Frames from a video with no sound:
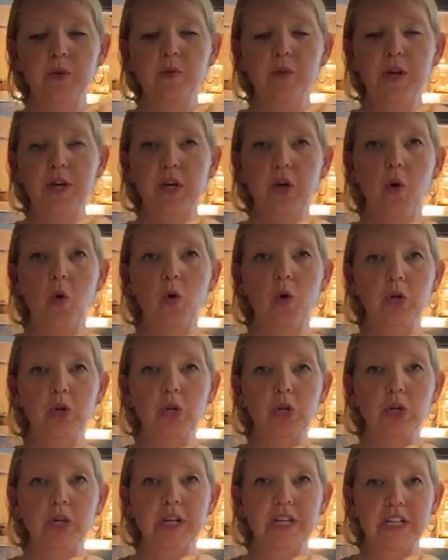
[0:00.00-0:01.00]
want
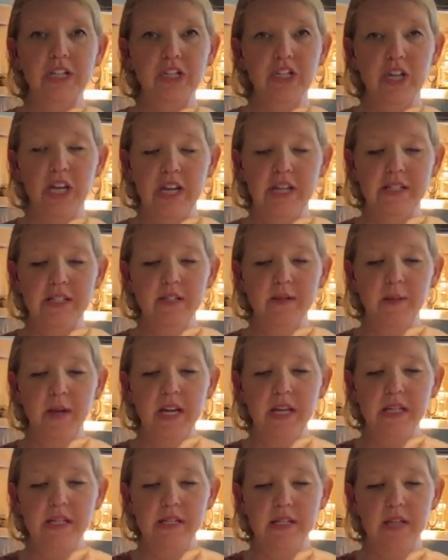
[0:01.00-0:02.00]
1/4 inch head
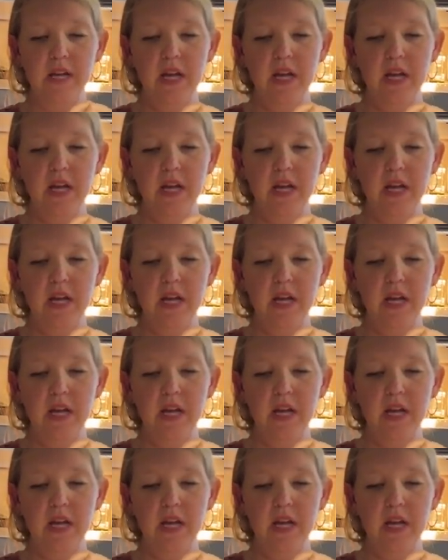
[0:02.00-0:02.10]
space.